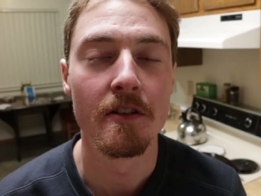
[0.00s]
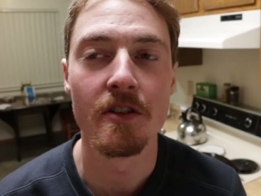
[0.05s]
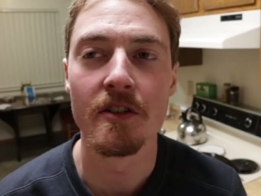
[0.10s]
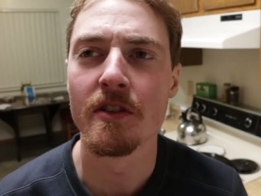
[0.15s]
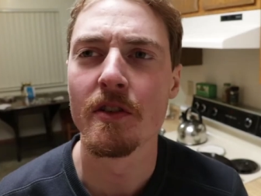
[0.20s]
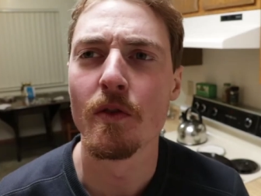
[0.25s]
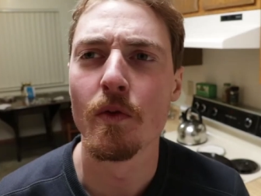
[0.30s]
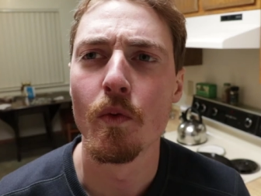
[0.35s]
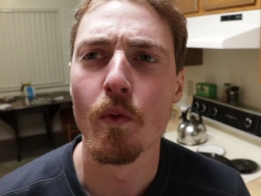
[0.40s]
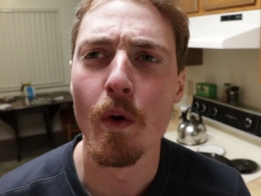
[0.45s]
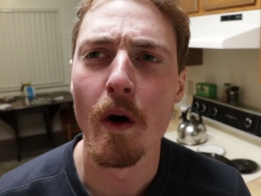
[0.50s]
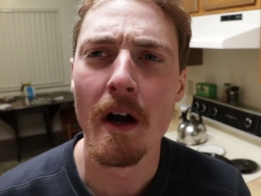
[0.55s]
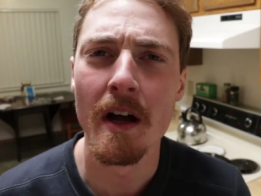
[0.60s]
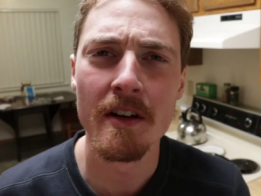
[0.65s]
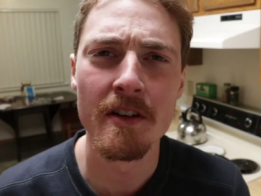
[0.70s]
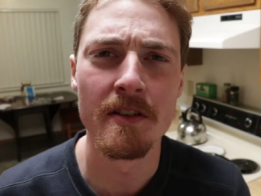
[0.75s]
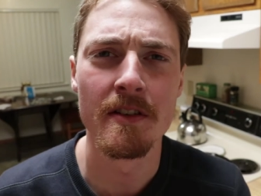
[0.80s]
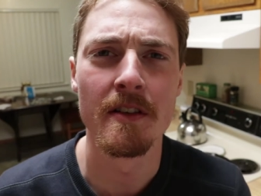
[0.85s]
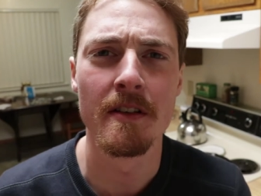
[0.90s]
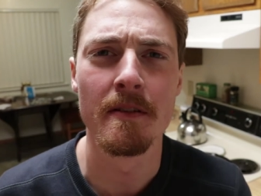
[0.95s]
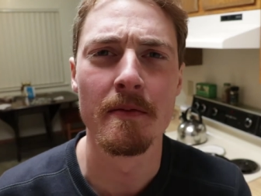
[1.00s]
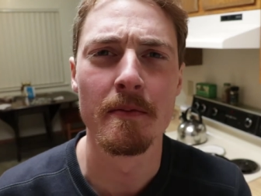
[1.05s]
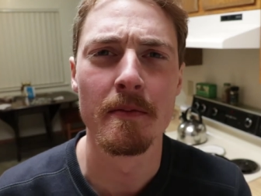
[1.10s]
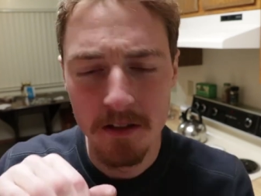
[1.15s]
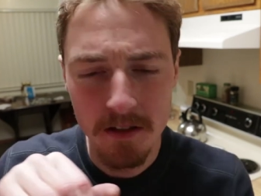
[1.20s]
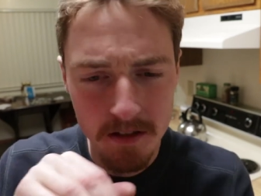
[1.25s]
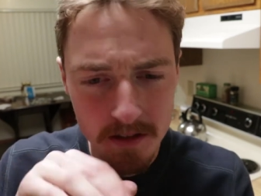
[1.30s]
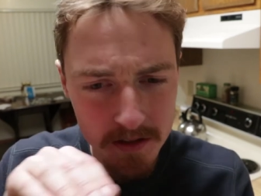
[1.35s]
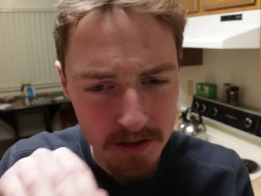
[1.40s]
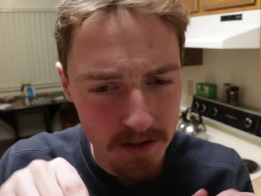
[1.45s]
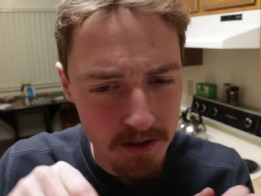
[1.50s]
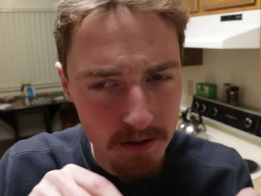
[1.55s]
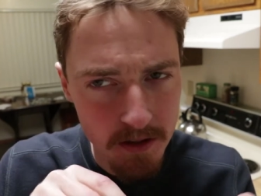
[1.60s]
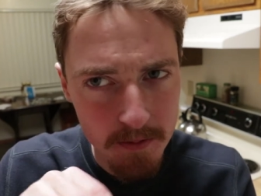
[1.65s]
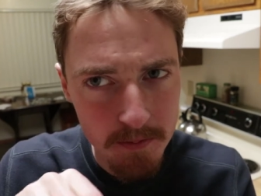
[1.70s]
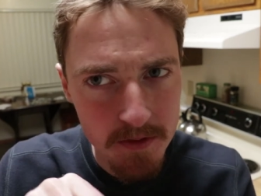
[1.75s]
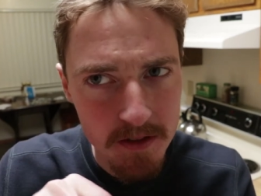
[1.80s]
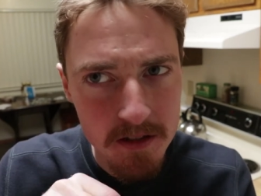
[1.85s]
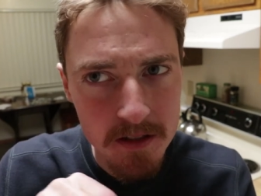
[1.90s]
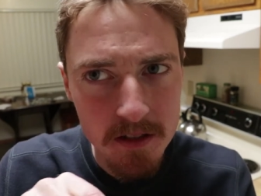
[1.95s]
Just don't wash them. You can
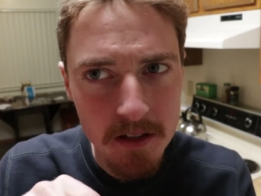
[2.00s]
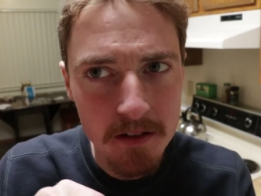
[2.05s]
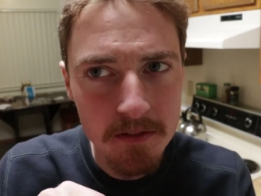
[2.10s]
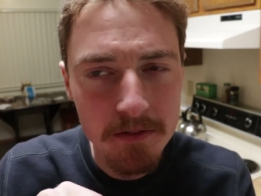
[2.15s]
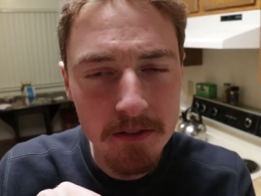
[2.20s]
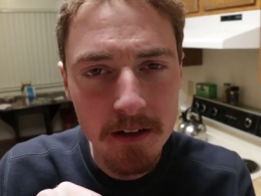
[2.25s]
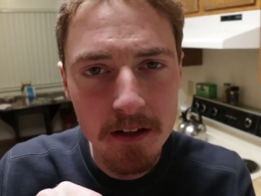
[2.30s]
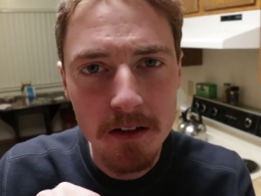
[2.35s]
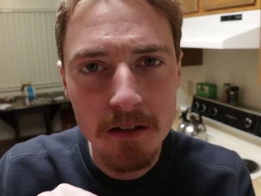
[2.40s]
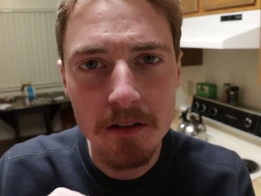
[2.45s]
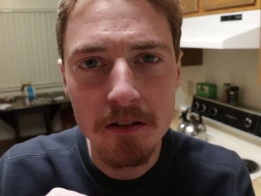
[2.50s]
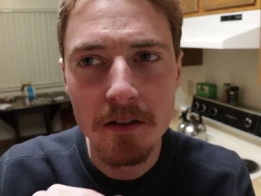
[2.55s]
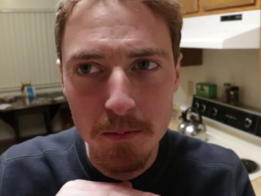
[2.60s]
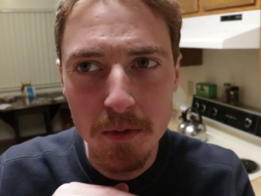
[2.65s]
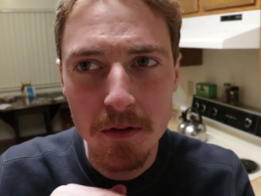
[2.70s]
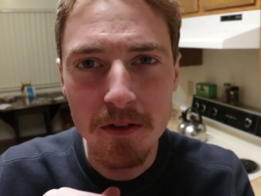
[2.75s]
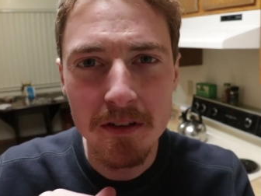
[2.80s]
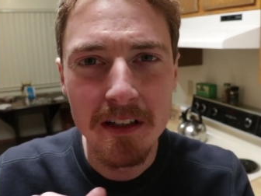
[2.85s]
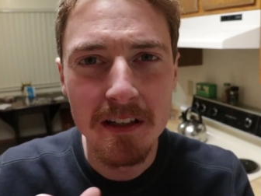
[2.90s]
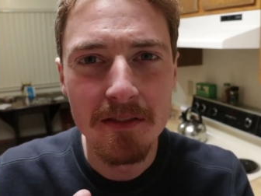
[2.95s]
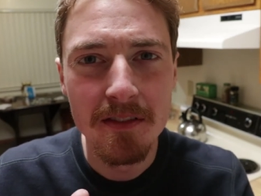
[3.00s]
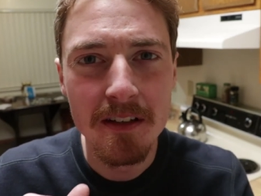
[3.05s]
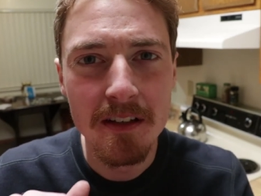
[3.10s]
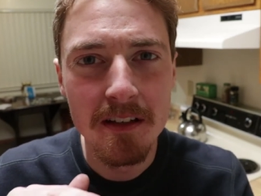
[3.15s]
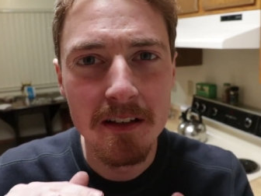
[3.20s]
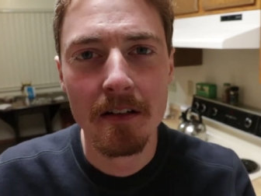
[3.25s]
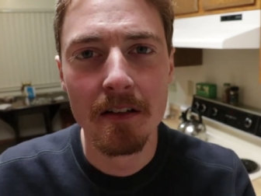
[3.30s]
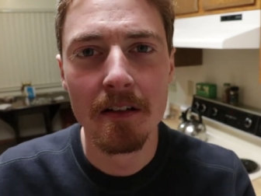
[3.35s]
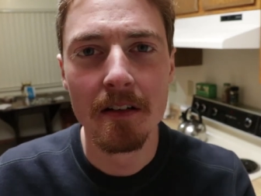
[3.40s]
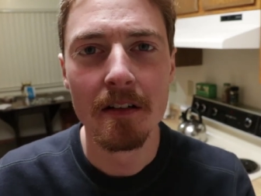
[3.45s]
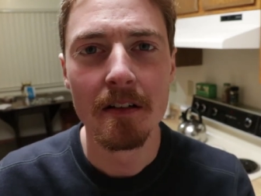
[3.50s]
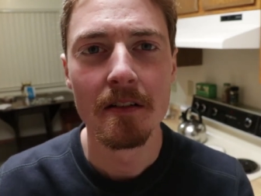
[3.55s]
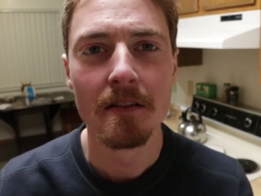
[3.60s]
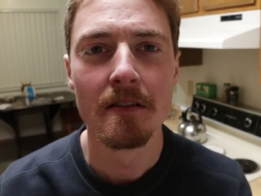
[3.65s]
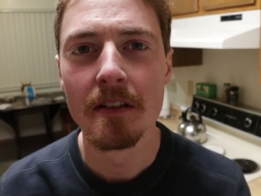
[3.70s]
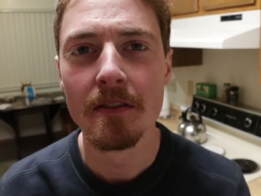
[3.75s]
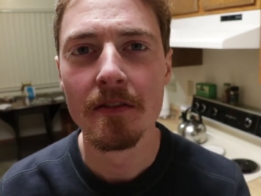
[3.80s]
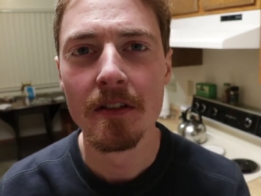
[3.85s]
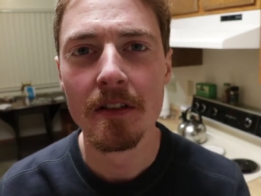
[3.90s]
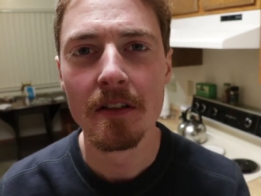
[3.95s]
scrub the stuff out, but leave it, you know,
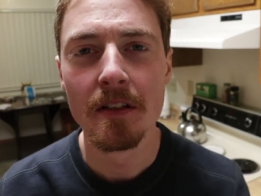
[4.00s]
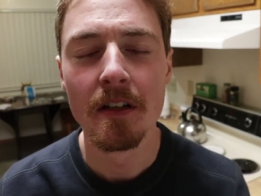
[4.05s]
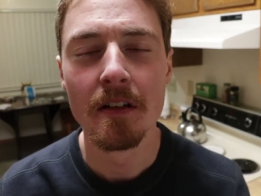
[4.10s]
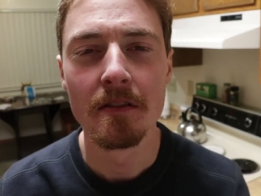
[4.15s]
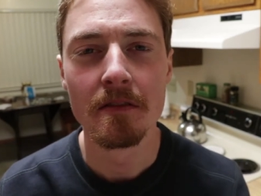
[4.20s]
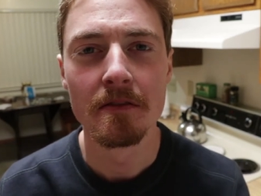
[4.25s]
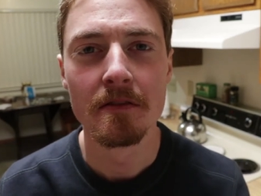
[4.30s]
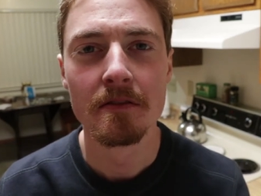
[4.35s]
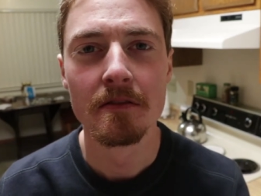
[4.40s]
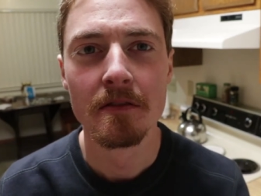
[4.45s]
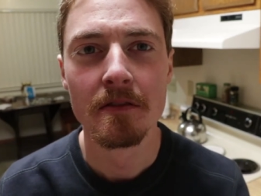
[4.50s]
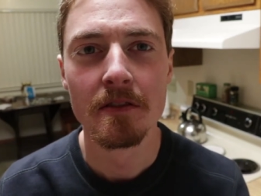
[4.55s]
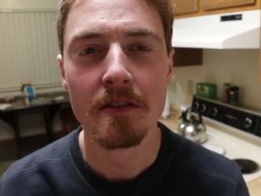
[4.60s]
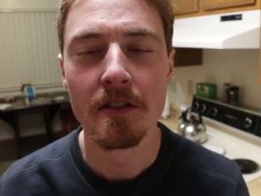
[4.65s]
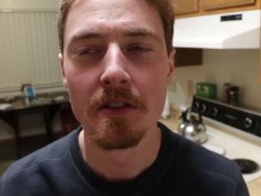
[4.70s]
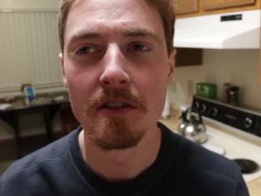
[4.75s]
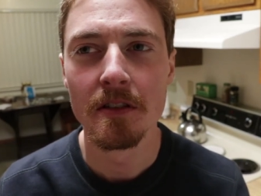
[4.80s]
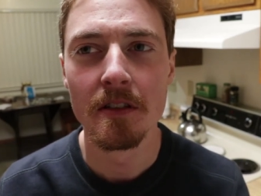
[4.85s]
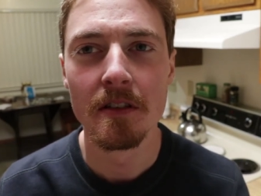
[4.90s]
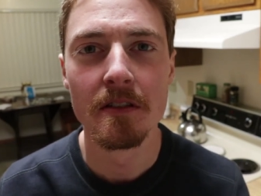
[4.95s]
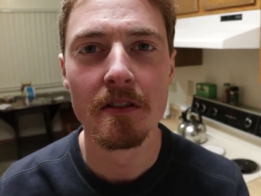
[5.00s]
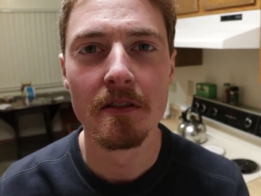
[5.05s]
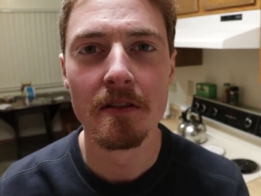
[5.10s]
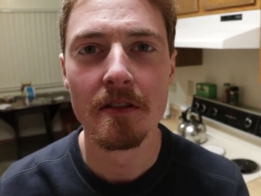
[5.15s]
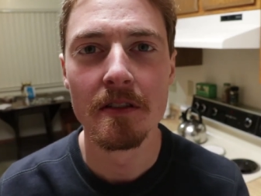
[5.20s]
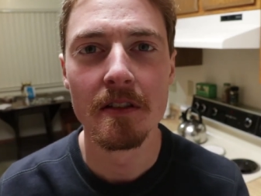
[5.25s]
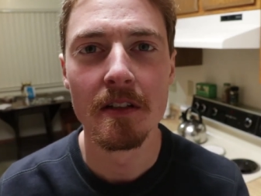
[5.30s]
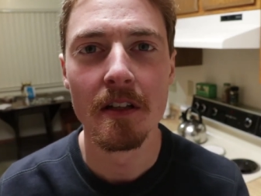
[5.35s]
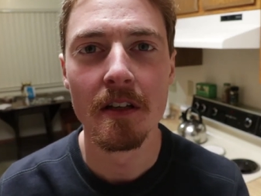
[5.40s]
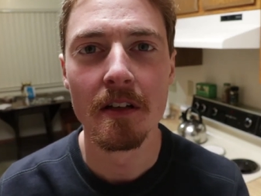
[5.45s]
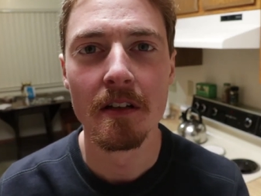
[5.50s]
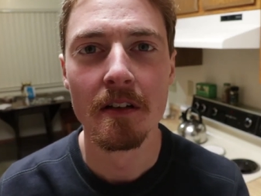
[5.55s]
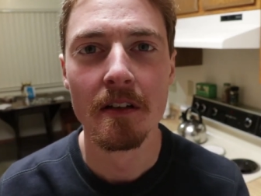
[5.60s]
leave it alone just let it do its thing.